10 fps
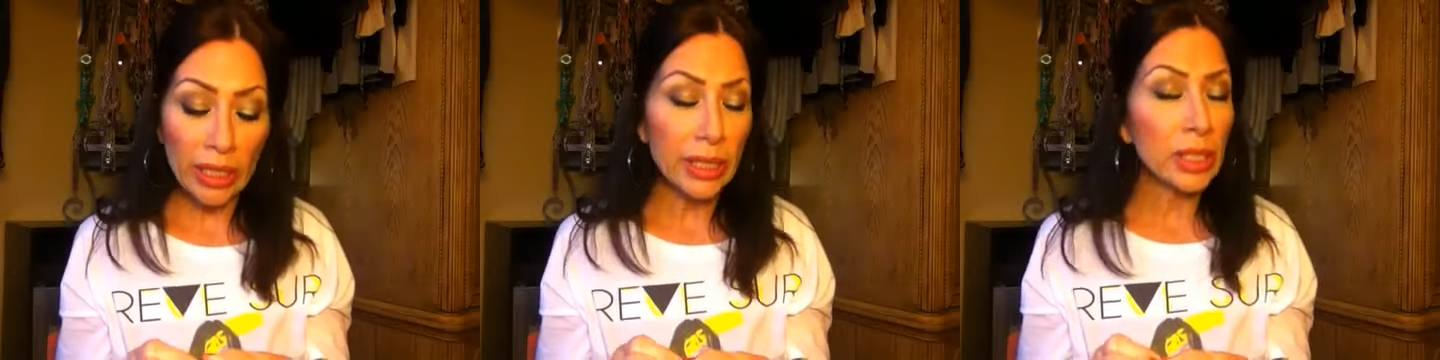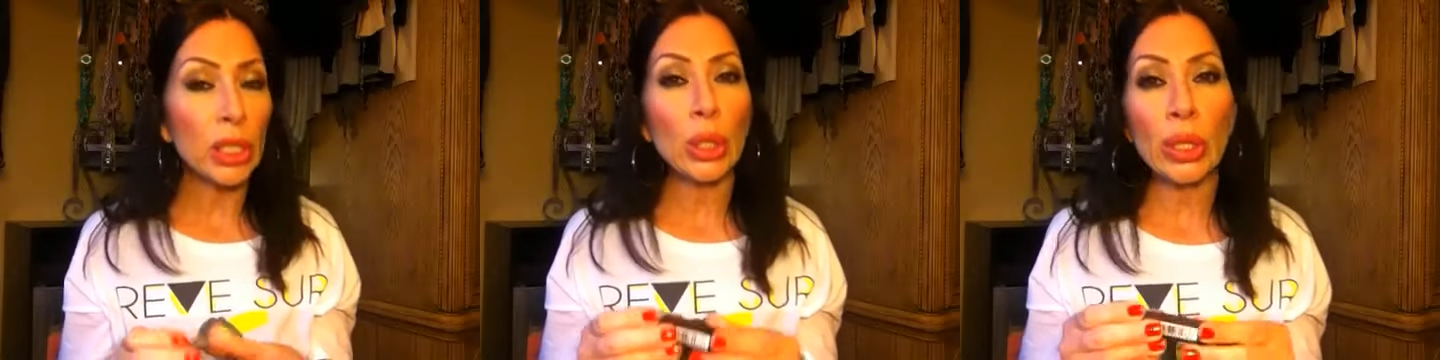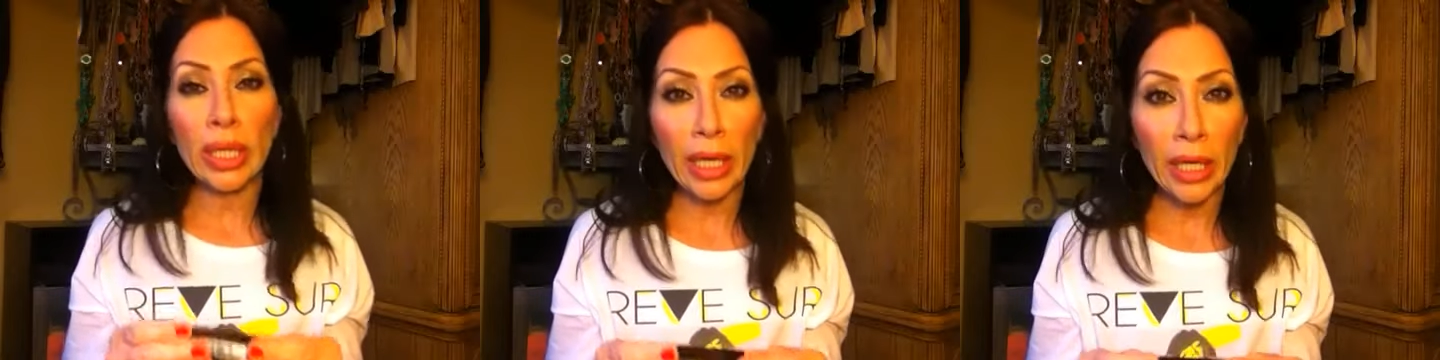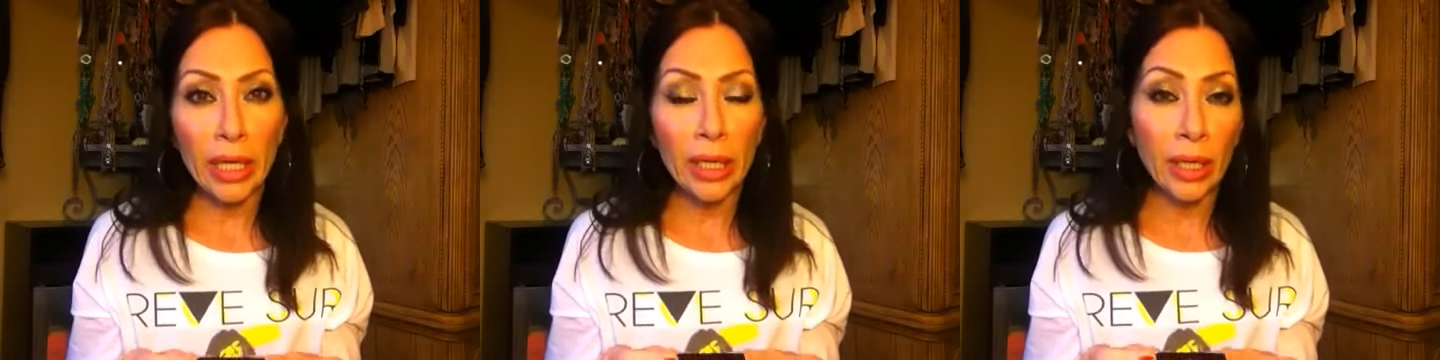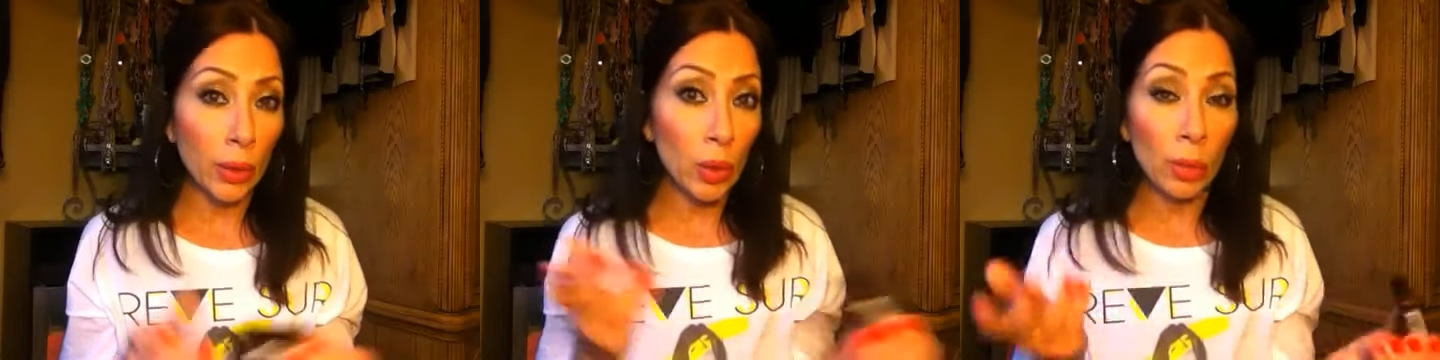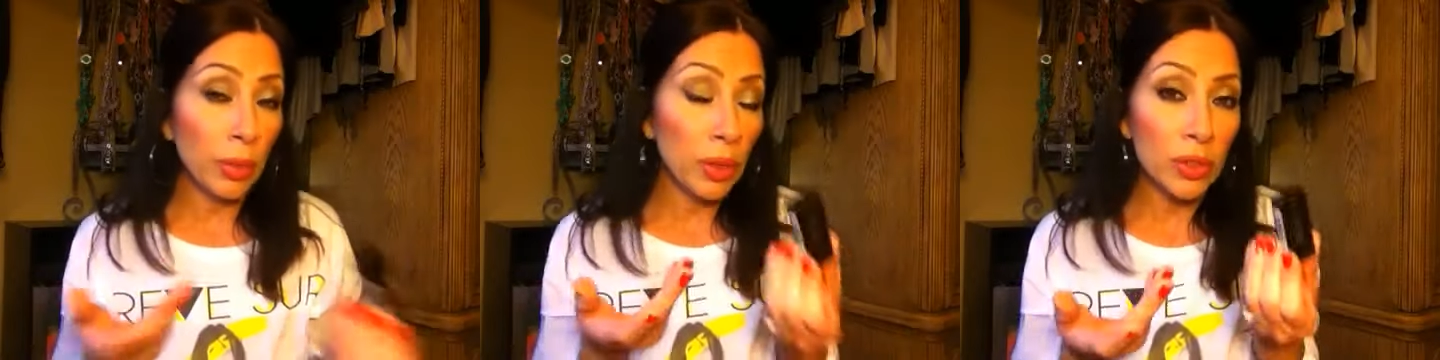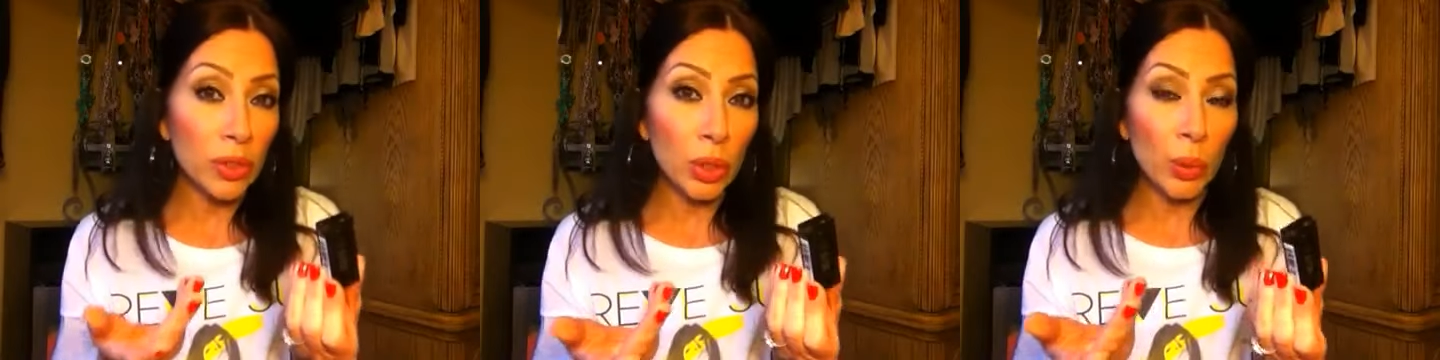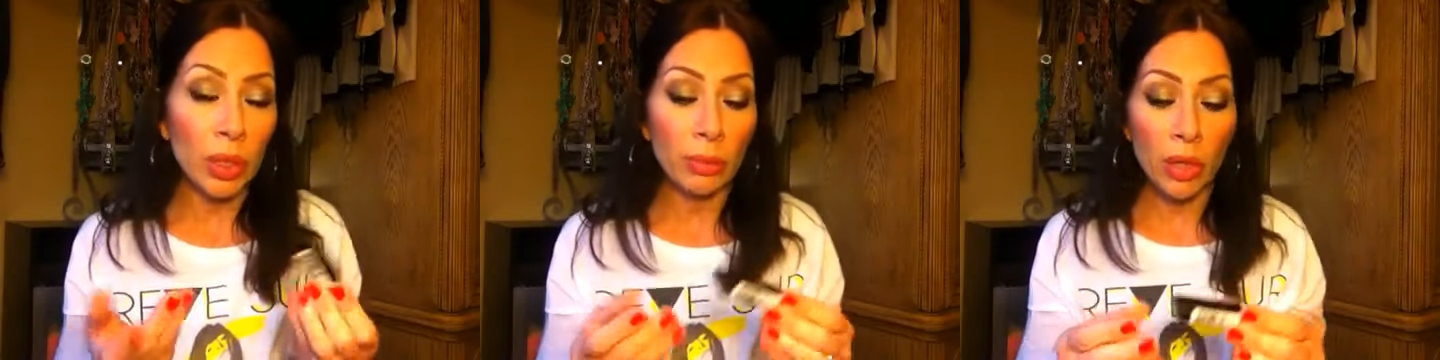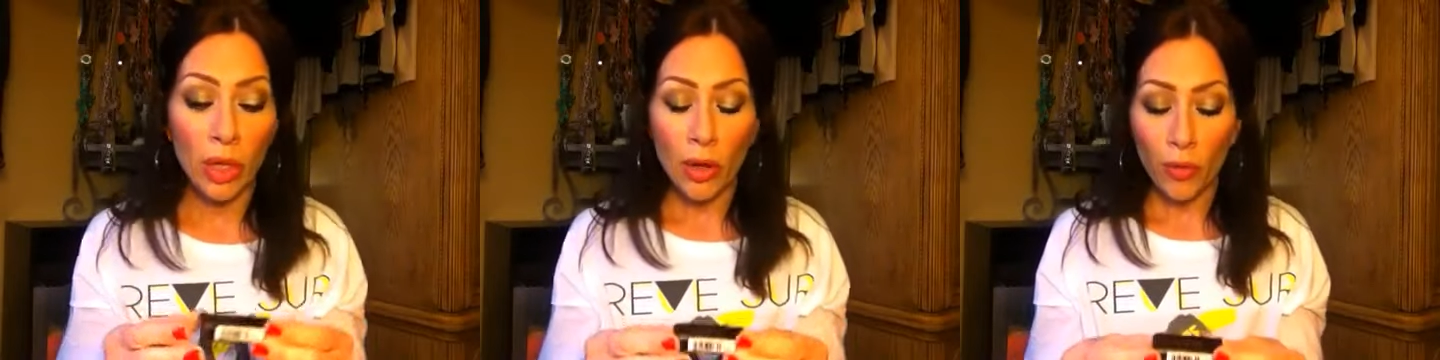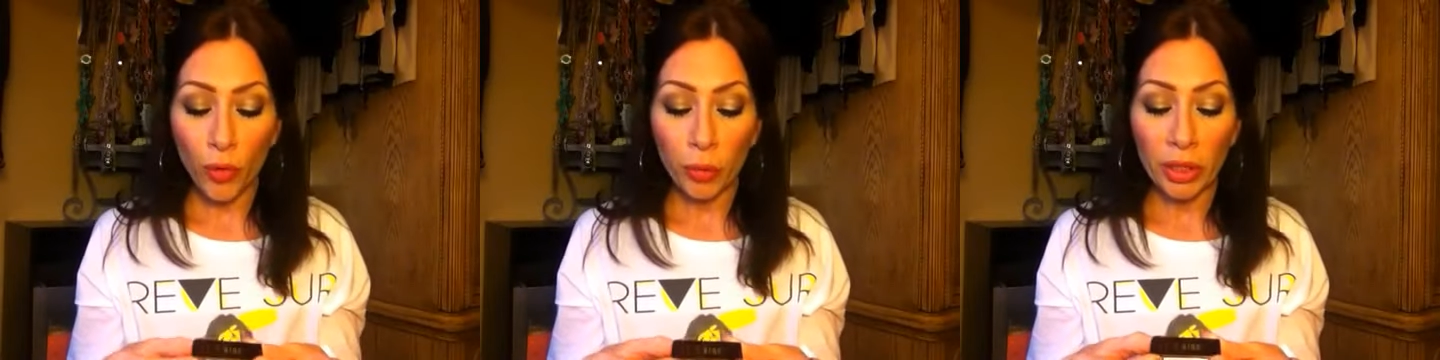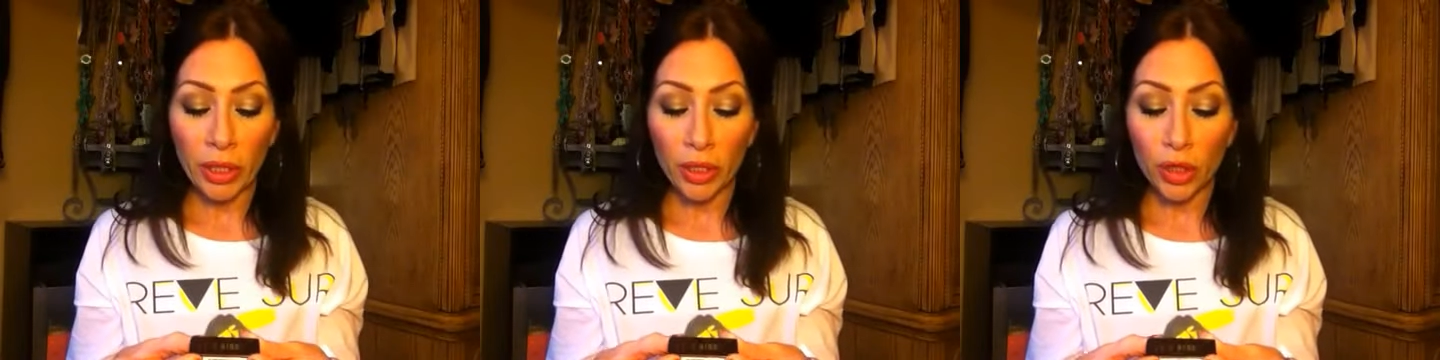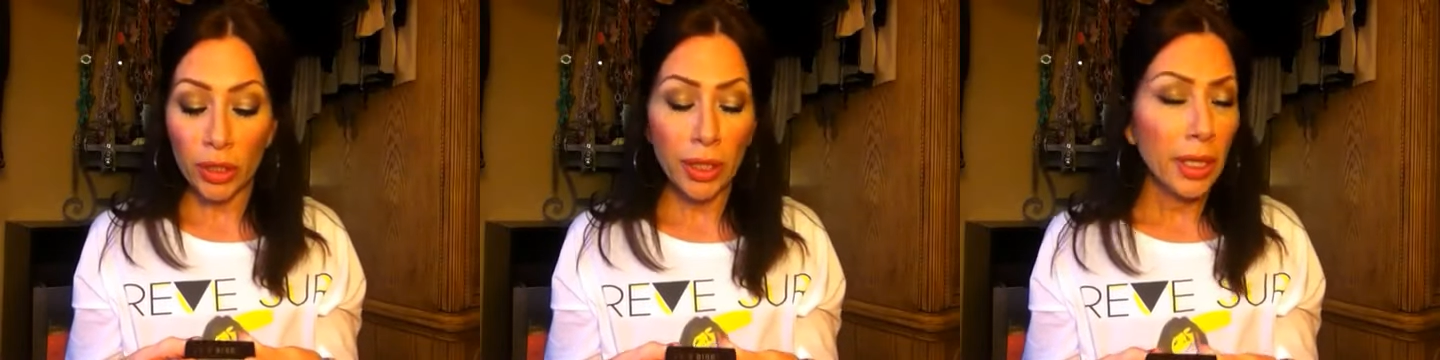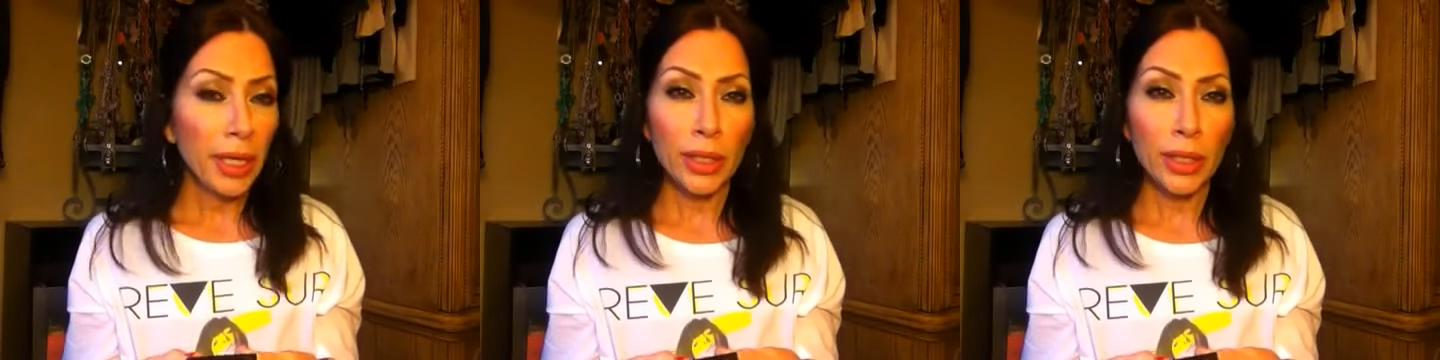It doesn't look cakey at all because it's cream formulation.